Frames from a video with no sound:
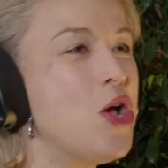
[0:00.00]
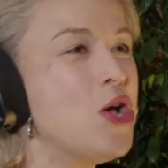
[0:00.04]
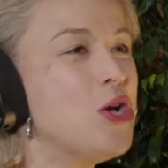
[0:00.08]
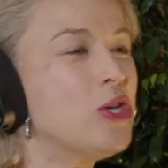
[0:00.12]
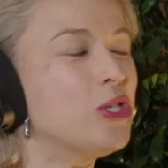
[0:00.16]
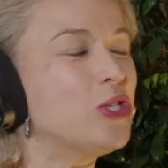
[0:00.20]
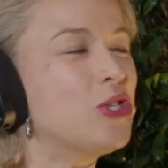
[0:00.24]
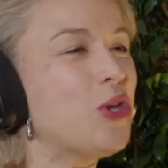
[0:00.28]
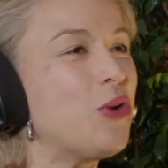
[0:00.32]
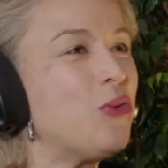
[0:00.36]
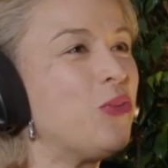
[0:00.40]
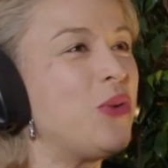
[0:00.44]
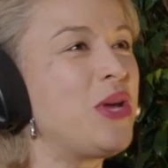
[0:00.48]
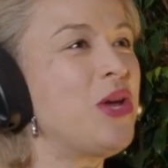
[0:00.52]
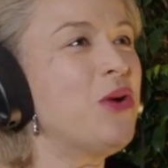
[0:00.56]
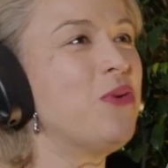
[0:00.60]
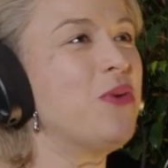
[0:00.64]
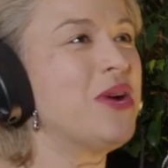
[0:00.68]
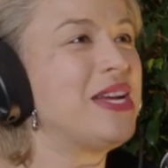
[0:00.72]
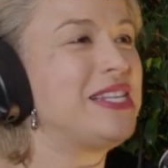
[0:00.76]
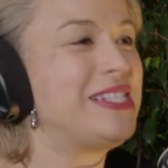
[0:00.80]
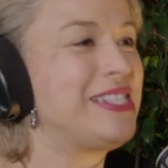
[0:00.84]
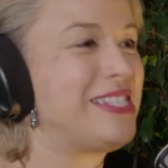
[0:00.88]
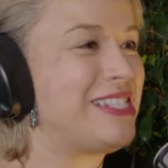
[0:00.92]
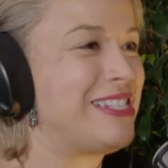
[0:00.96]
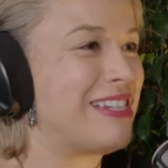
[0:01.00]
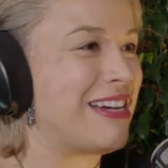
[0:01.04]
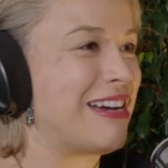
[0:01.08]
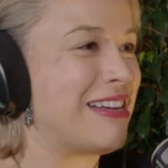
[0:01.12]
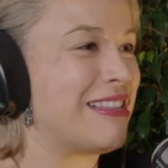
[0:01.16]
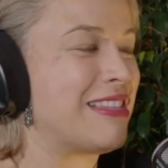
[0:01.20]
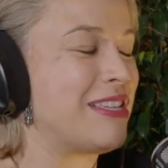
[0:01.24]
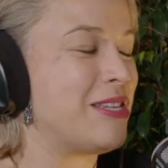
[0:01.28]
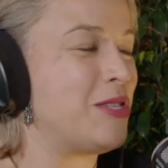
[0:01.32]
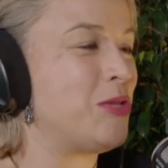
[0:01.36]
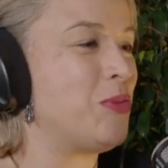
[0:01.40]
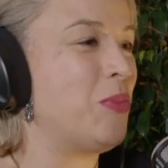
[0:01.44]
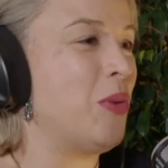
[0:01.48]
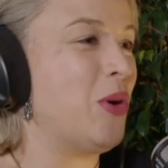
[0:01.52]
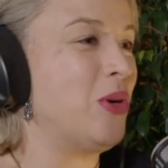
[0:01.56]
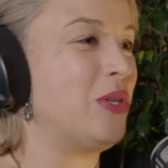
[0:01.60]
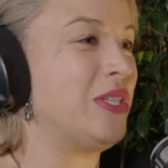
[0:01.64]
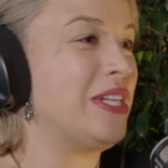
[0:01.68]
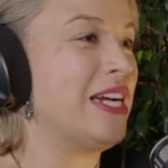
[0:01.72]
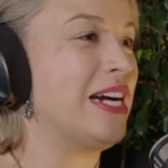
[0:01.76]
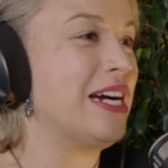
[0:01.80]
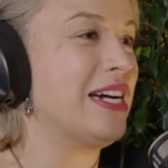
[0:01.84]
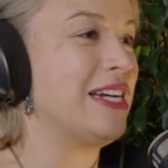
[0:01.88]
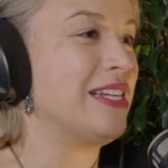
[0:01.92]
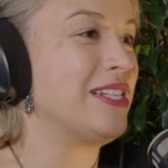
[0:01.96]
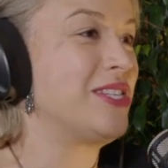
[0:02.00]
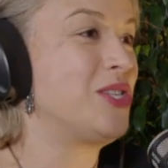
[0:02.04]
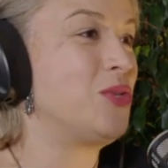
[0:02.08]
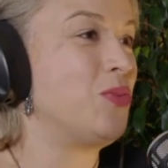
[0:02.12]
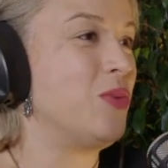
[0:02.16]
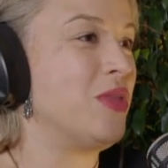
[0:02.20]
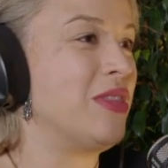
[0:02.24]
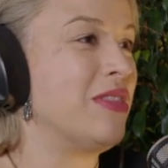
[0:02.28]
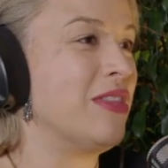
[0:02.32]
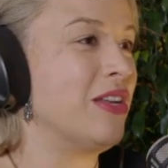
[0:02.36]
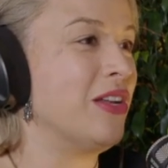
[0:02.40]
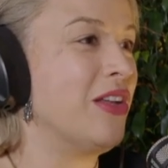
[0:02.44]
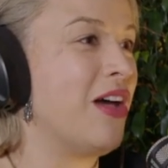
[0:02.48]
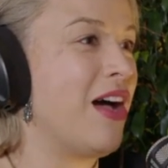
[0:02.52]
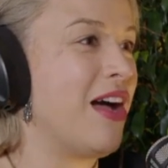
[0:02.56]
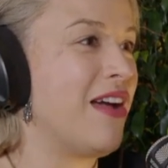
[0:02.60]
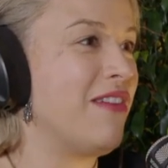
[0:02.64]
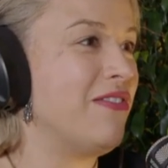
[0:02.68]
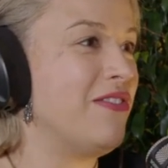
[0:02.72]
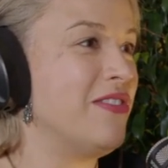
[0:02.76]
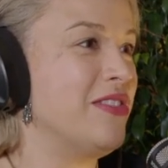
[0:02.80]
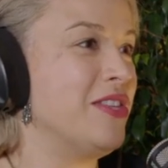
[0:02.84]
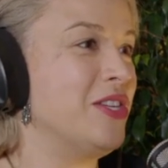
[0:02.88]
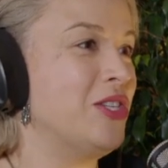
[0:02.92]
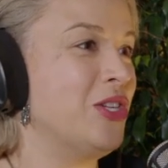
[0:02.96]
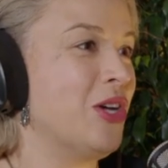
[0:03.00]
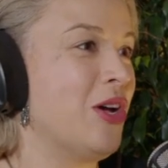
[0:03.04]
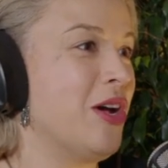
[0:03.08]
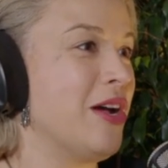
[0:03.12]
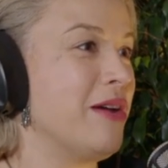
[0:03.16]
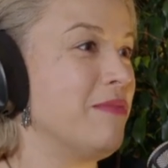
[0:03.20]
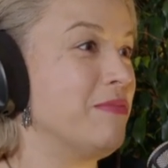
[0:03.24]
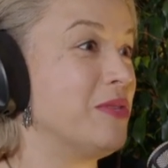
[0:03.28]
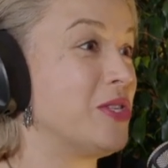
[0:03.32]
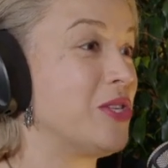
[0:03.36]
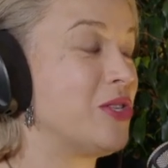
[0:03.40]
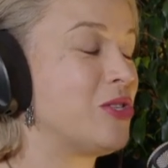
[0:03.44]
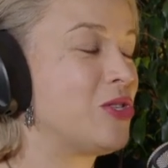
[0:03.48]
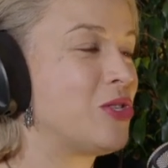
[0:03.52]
So we always start this podcast with the life and the times.